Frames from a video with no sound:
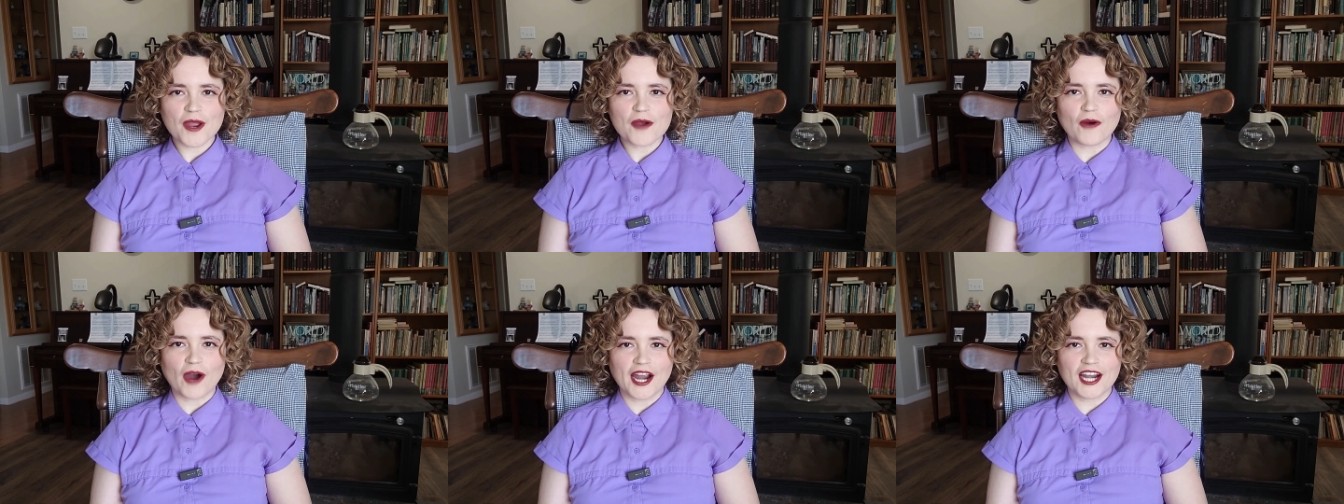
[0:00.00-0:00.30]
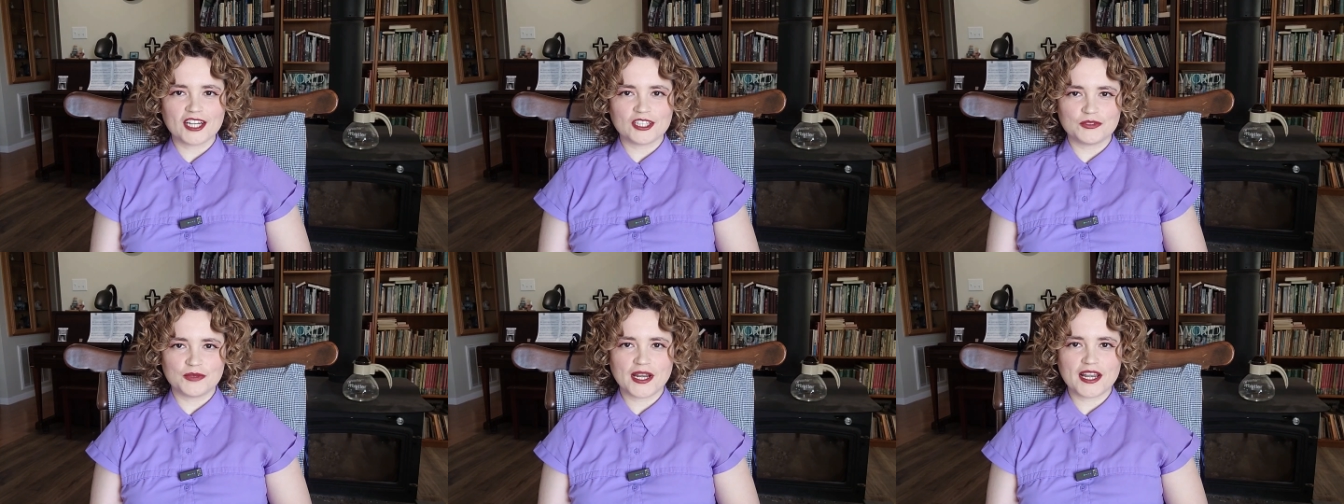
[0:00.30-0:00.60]

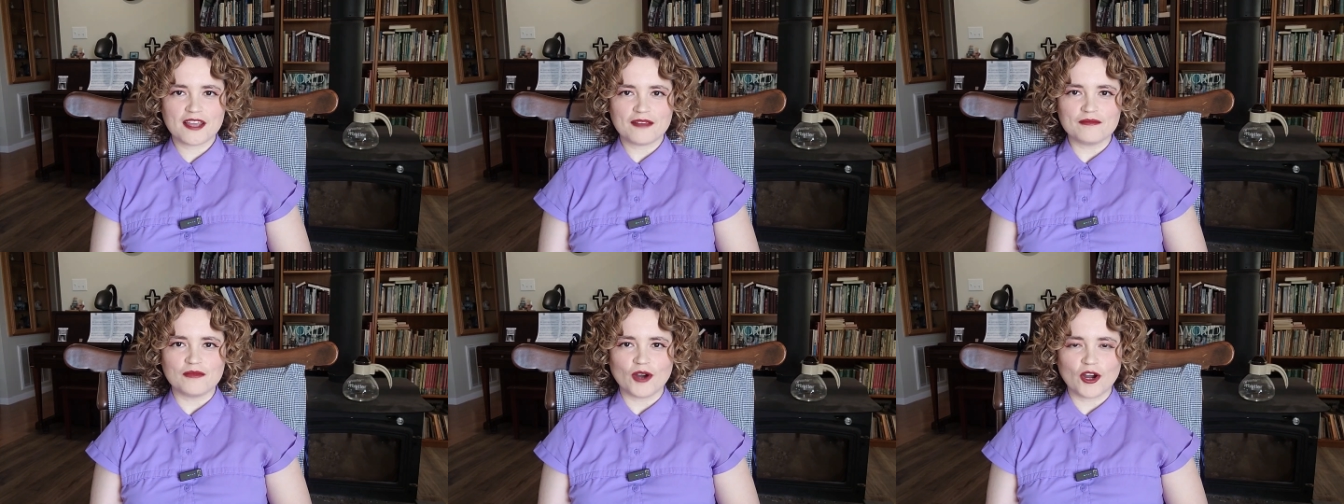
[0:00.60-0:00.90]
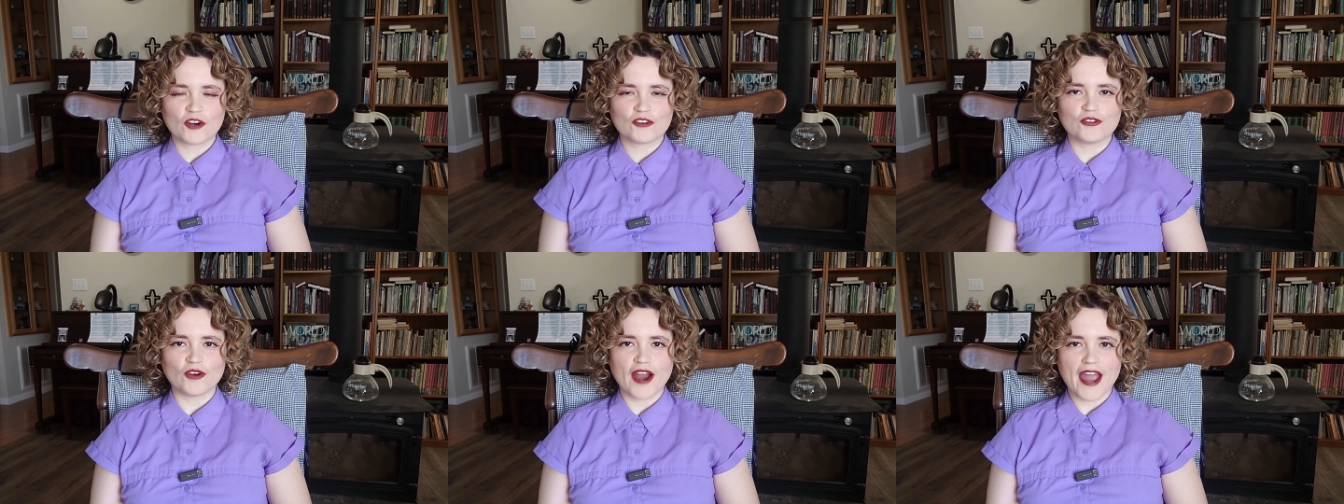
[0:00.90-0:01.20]
required reading
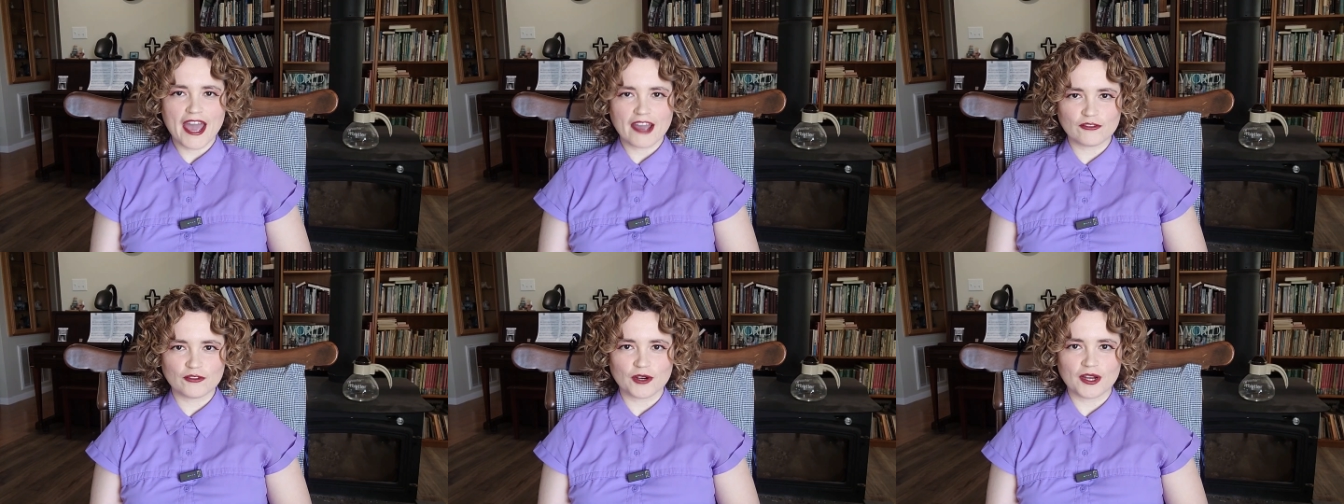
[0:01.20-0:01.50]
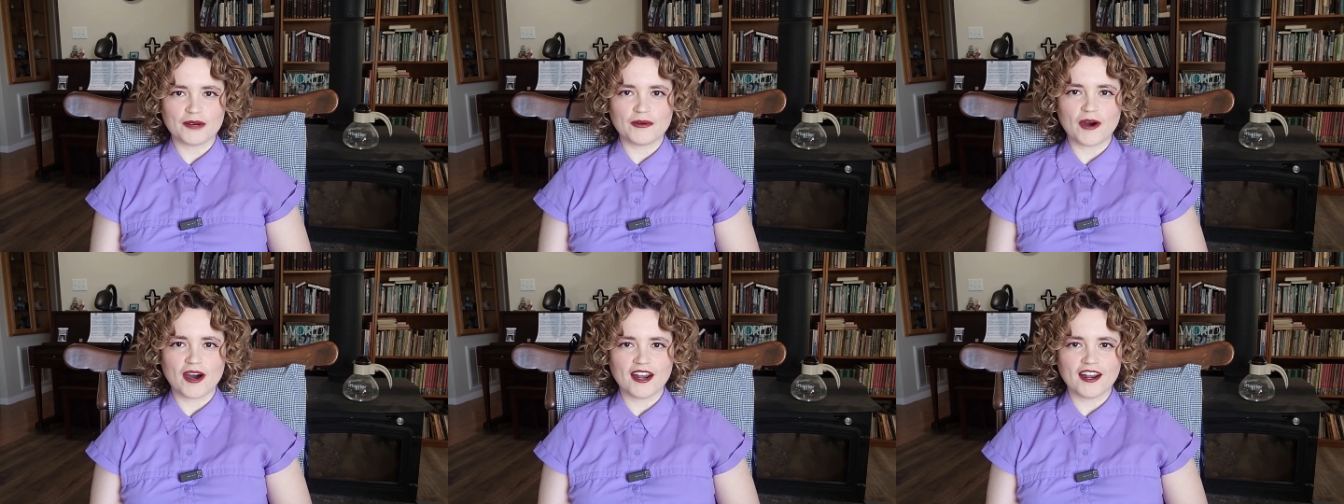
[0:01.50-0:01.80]
book for
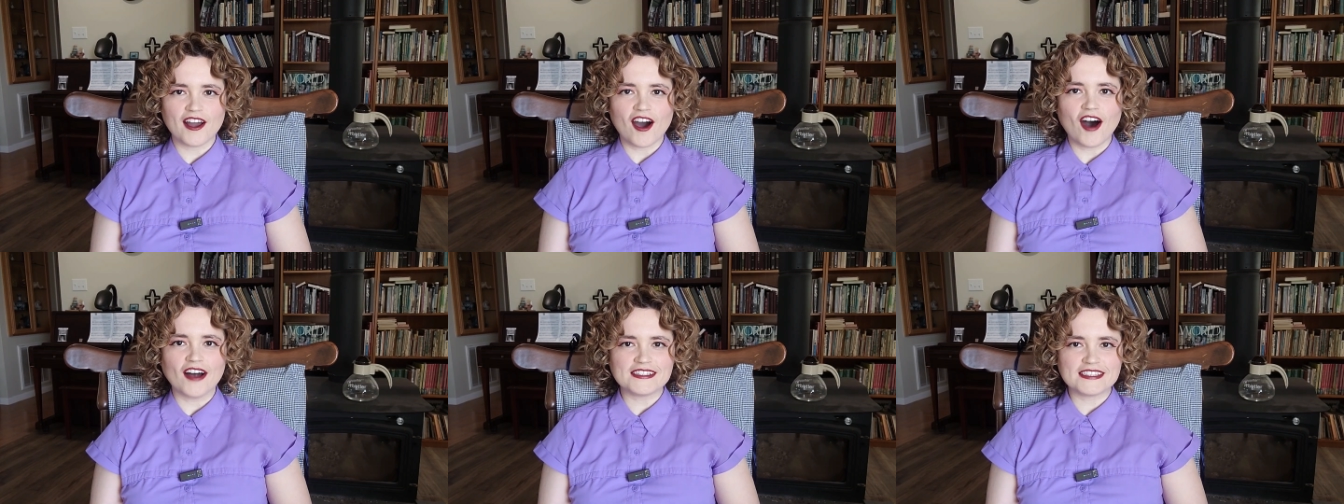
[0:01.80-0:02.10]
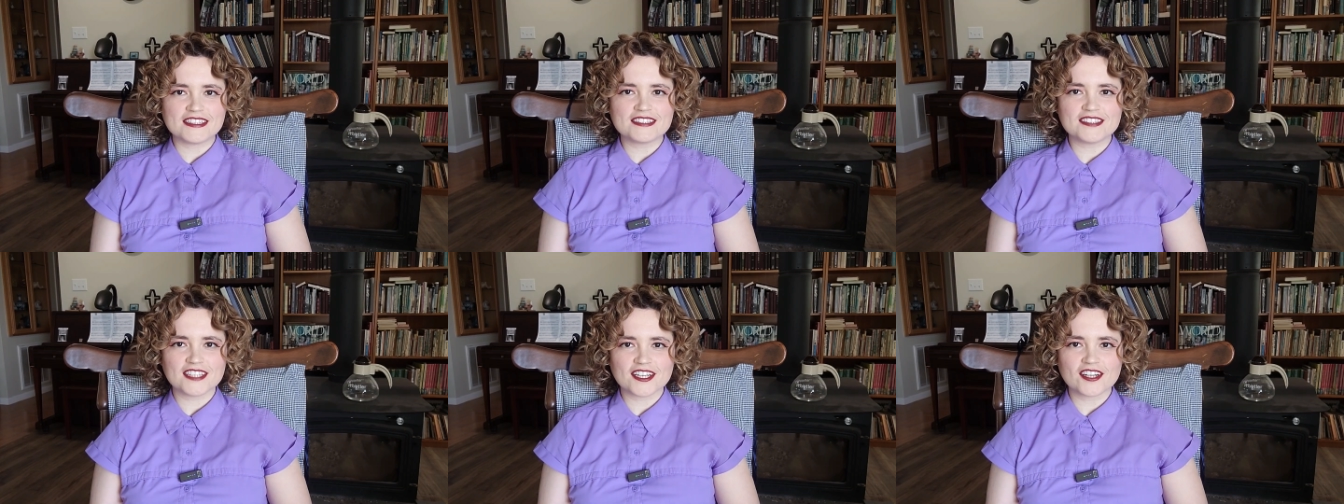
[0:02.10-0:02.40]
everyone,
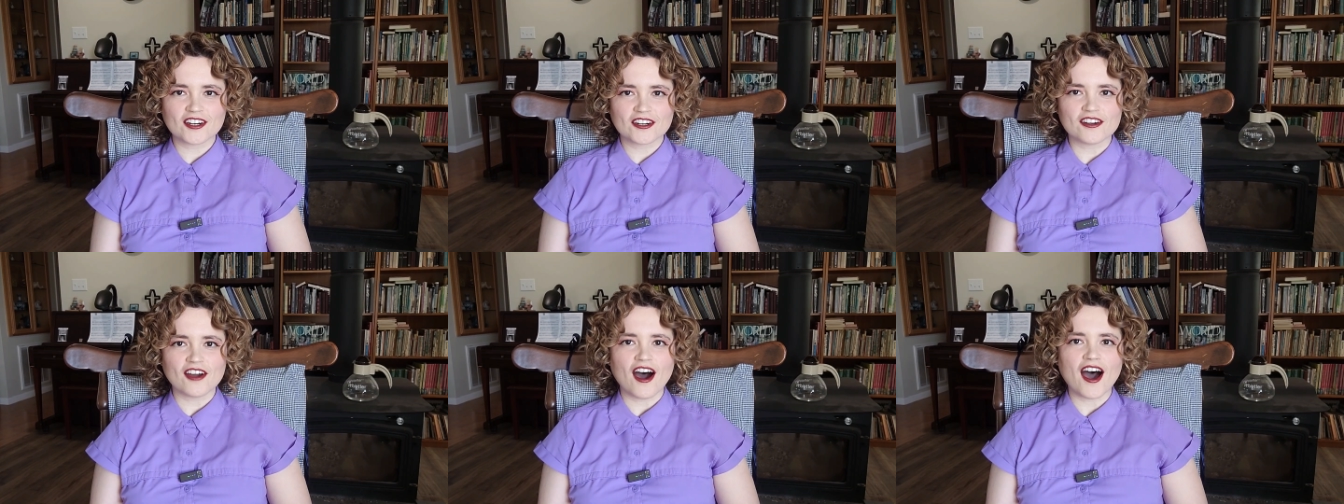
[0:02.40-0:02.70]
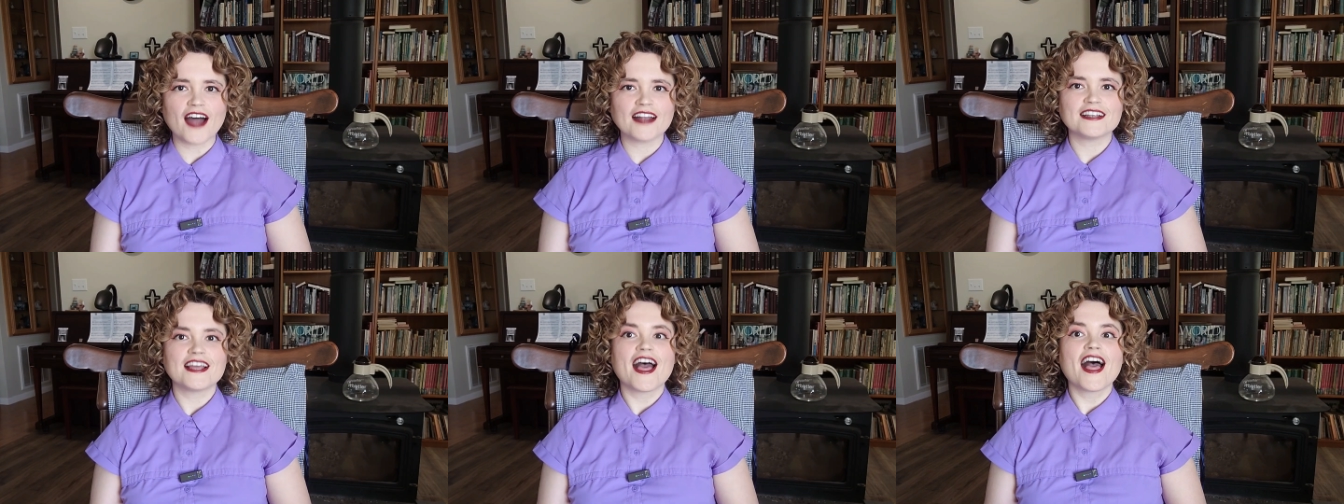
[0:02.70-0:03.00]
autistic or
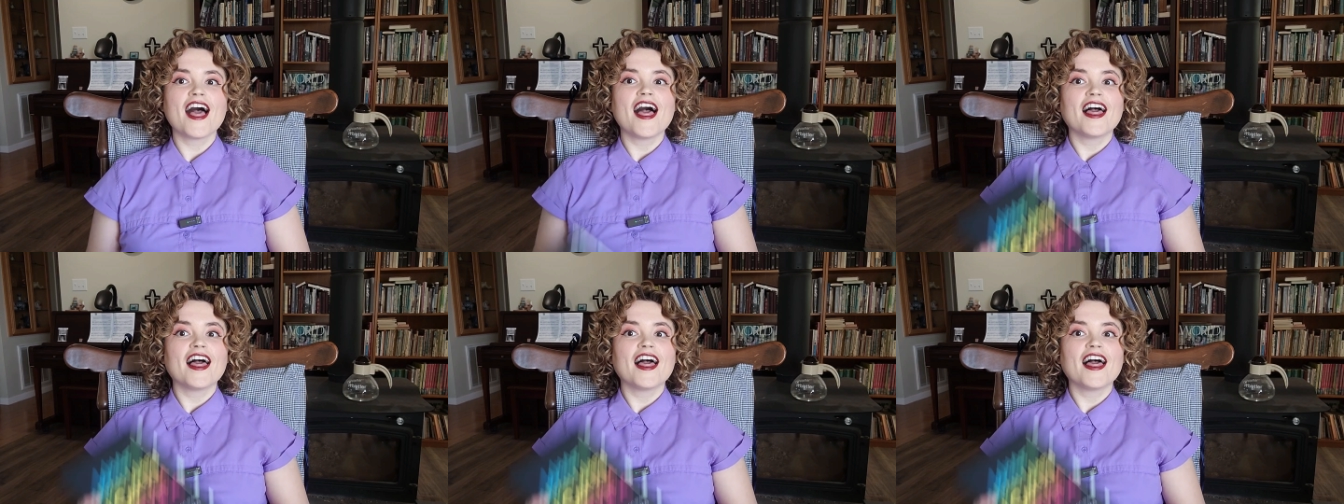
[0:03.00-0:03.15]
not,